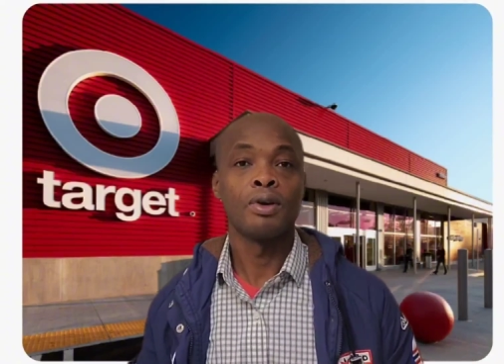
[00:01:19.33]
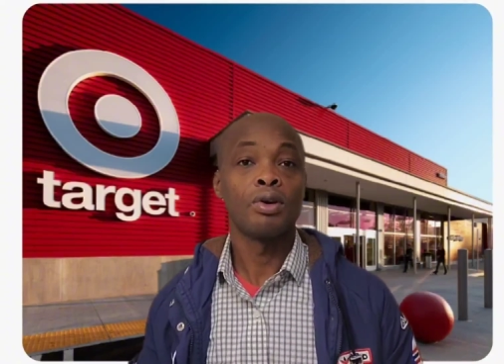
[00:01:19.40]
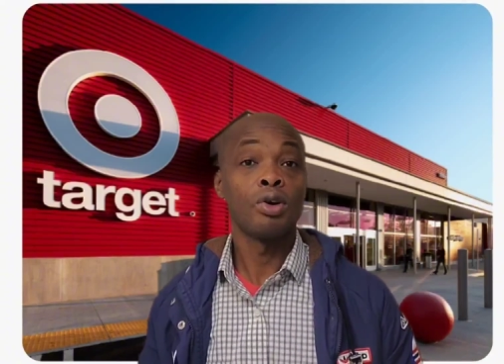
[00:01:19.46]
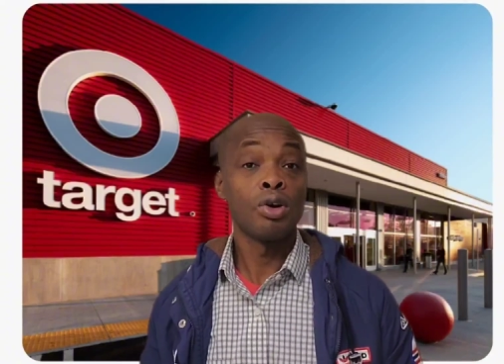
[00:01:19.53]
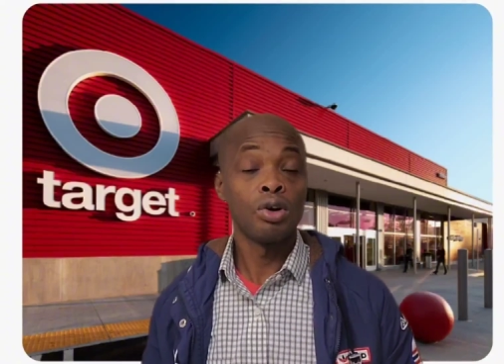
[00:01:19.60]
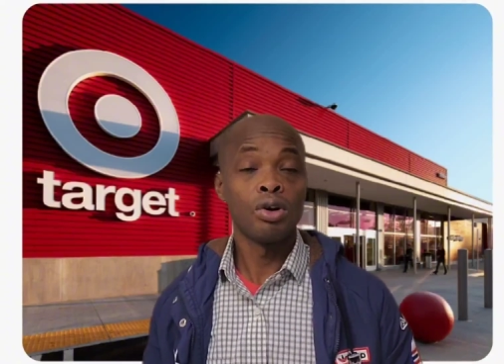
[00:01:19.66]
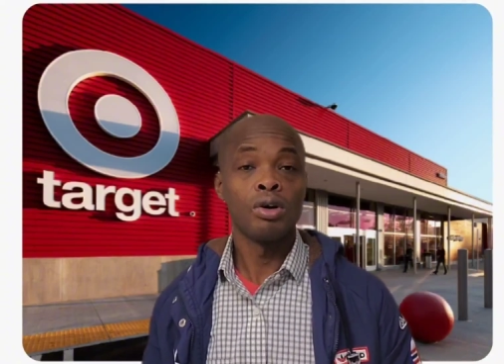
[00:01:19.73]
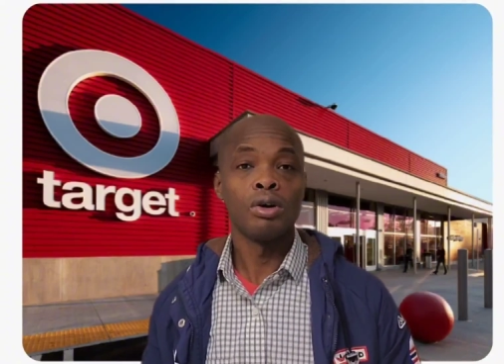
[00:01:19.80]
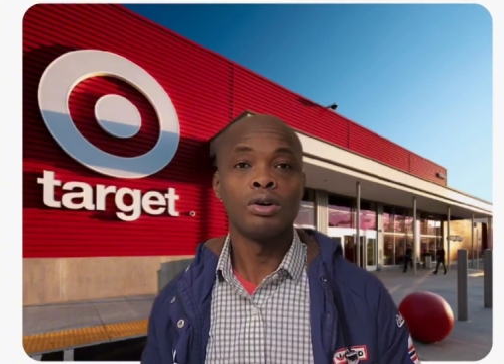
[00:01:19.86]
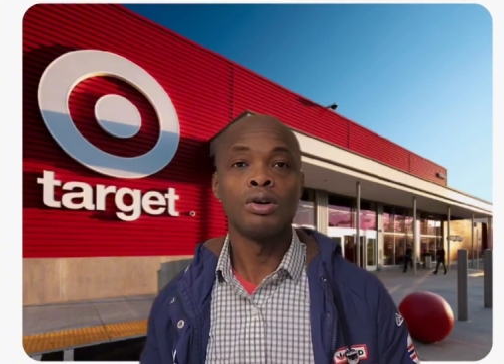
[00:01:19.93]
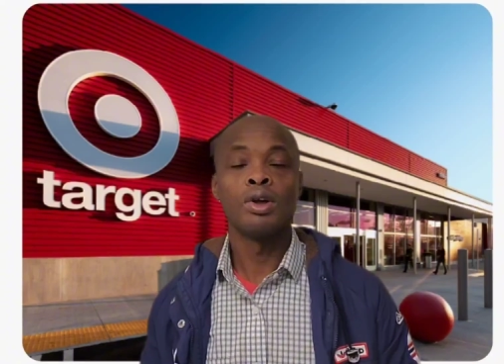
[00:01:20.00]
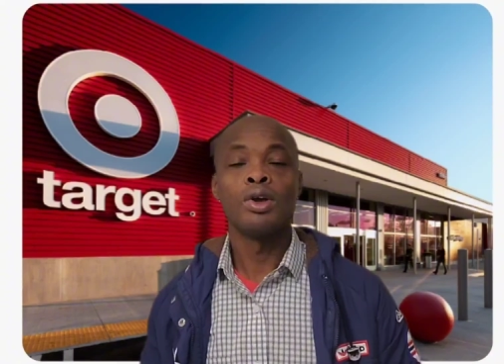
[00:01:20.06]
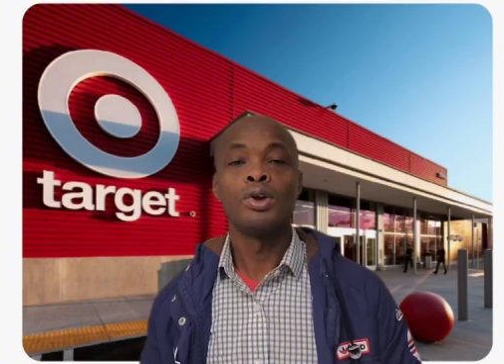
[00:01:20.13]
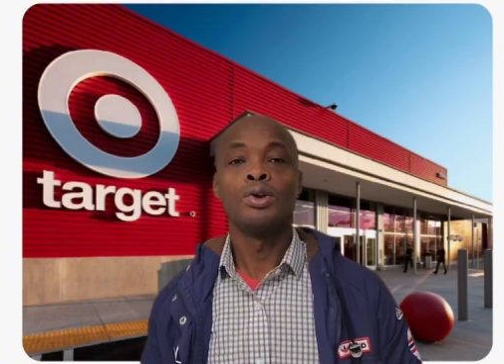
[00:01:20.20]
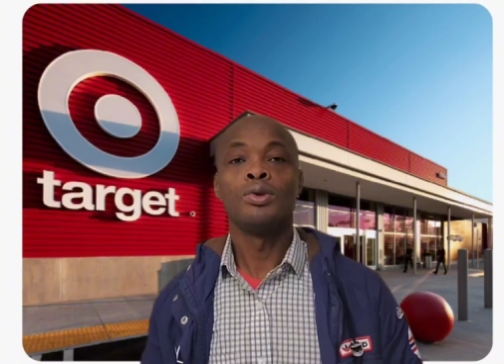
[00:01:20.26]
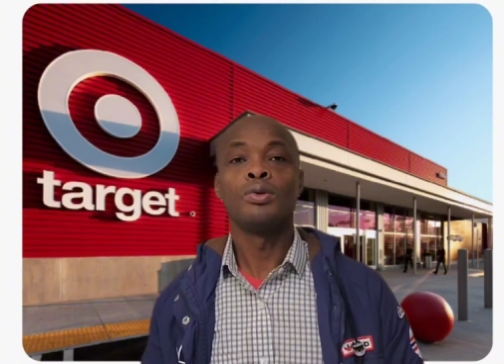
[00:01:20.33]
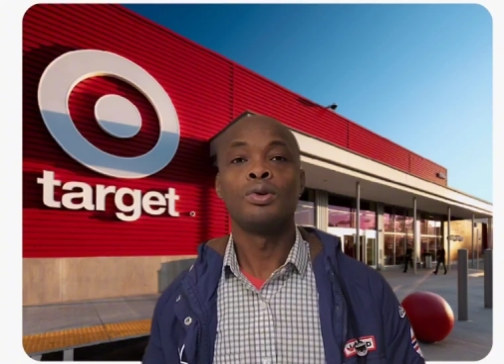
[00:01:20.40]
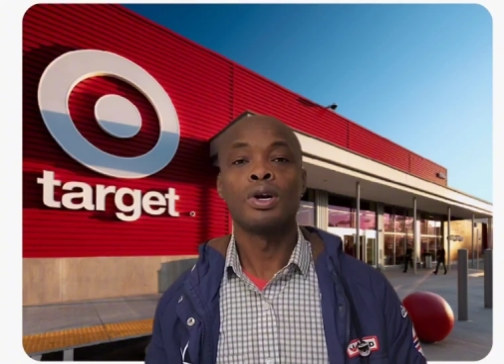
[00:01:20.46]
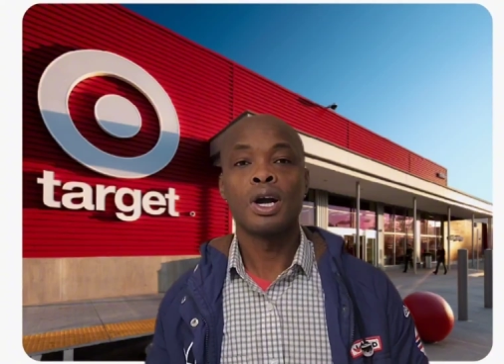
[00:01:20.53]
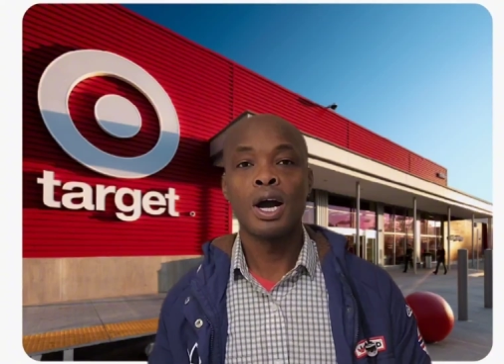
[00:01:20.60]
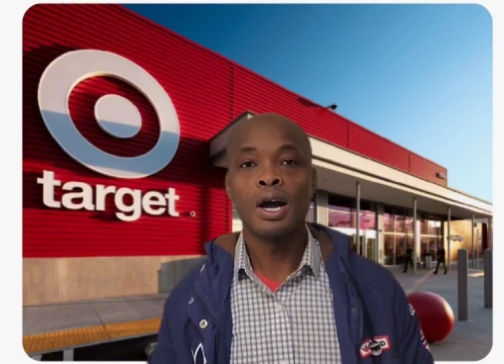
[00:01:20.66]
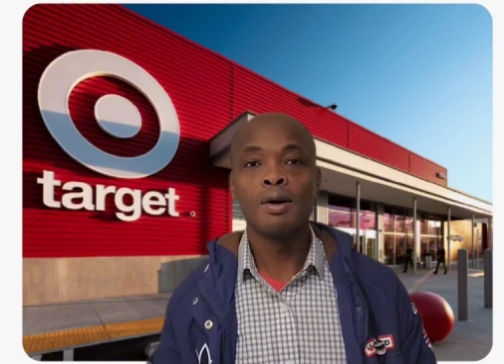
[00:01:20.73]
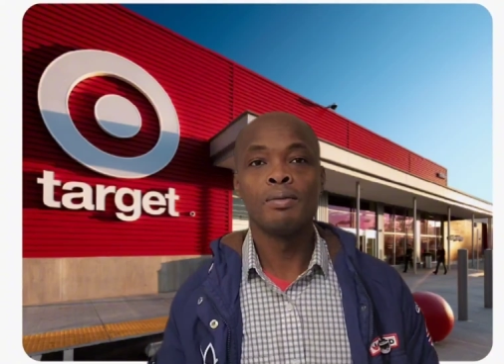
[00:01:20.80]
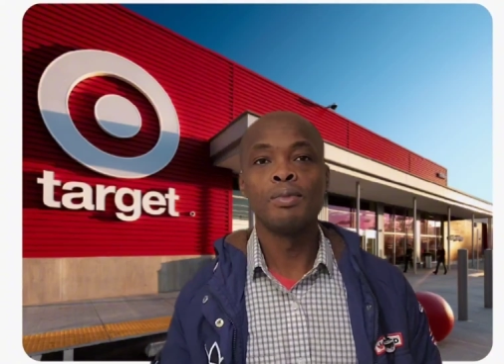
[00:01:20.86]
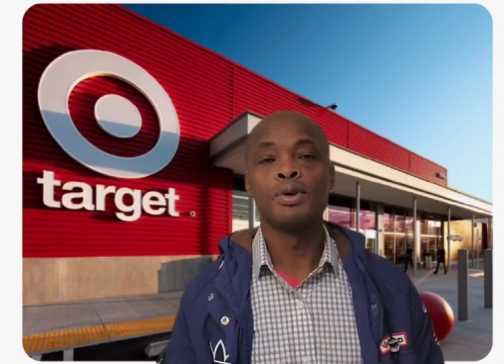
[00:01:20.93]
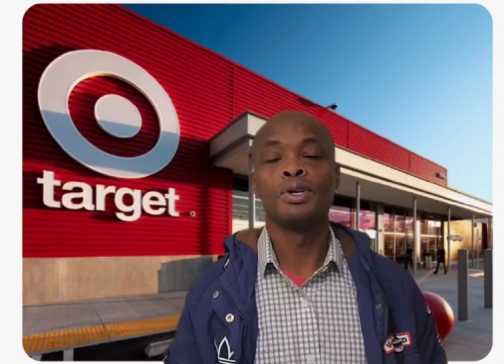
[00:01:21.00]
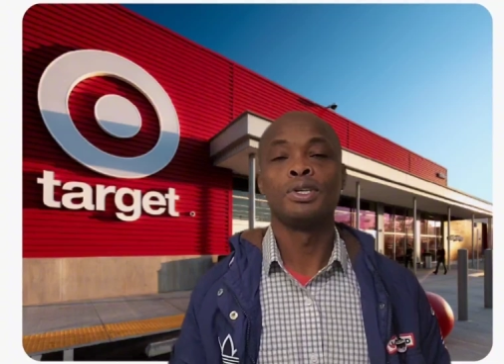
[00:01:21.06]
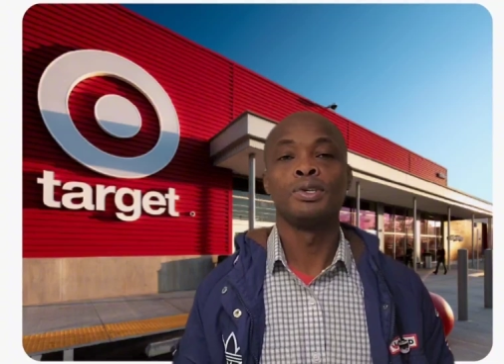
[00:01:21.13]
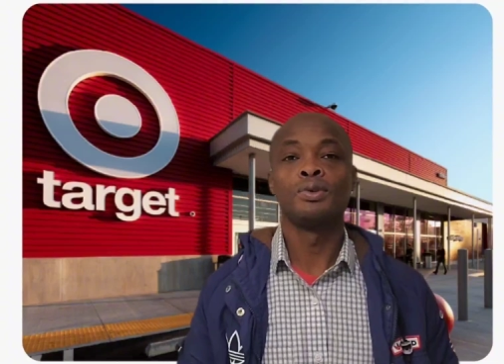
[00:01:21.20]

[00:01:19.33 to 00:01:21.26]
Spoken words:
or you come with